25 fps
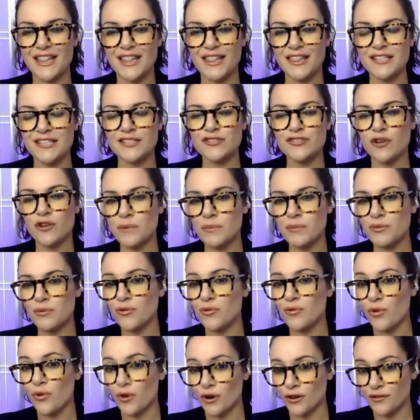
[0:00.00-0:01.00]
these are all people
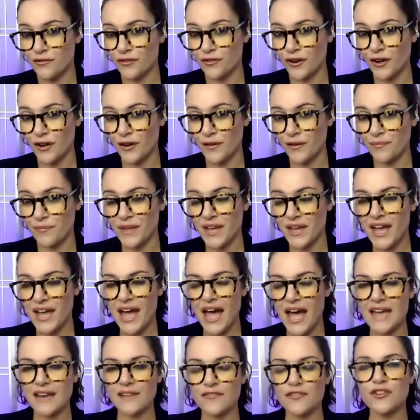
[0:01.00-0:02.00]
who worked for him.
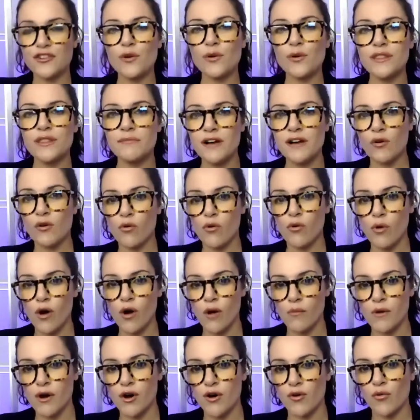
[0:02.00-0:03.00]
And if you know anything about
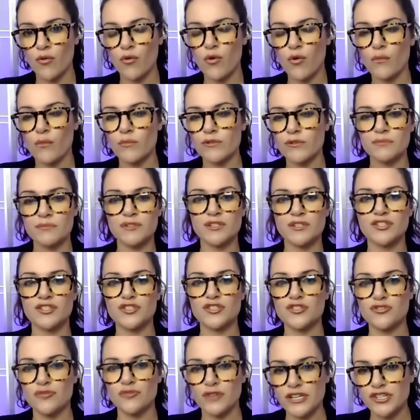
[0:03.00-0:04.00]
Cuomo, Cuomo's
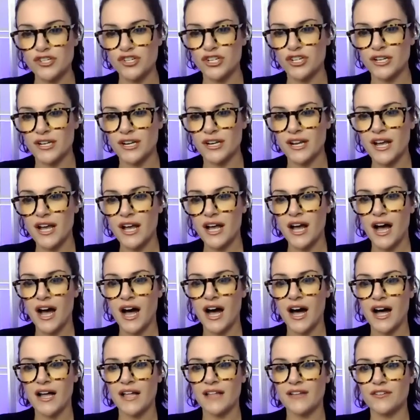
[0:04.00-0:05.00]
administration, a
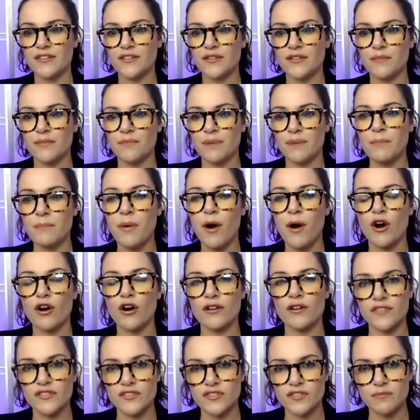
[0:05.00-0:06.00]
uh, big
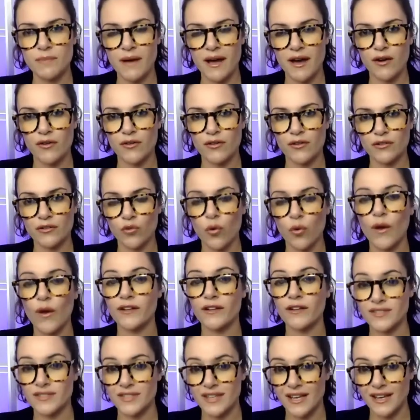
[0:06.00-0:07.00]
part of this is about
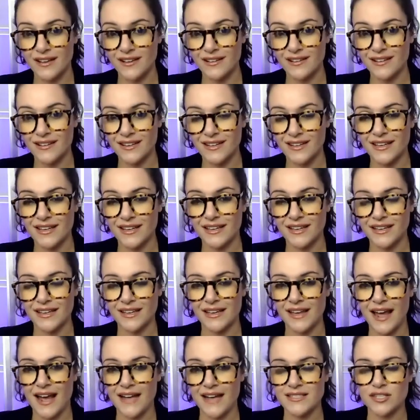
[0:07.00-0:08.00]
loyalty. He
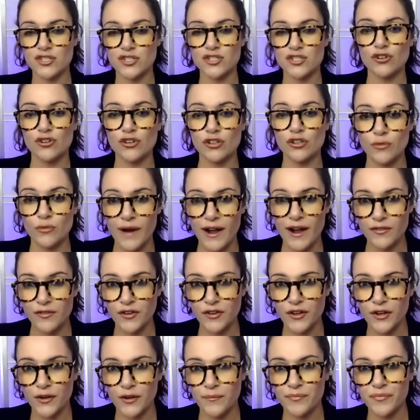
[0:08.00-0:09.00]
he has a circle
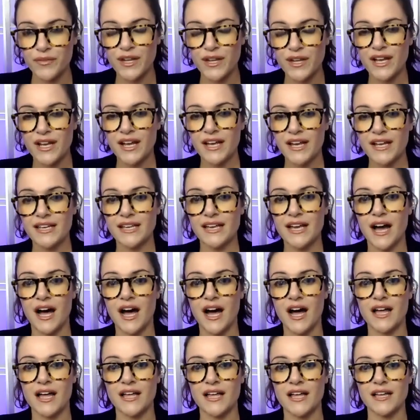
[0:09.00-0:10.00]
around him.
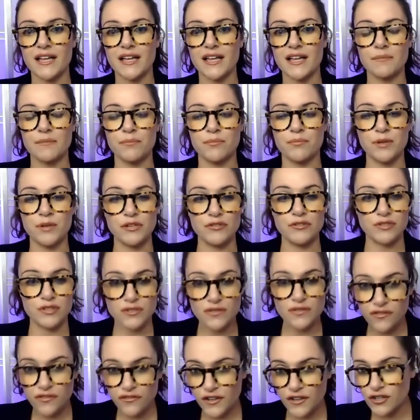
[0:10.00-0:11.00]
Uh, he uses
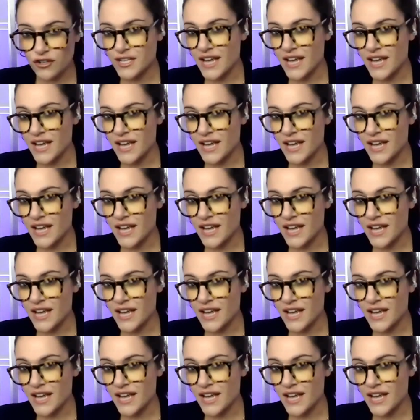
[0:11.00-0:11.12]
fear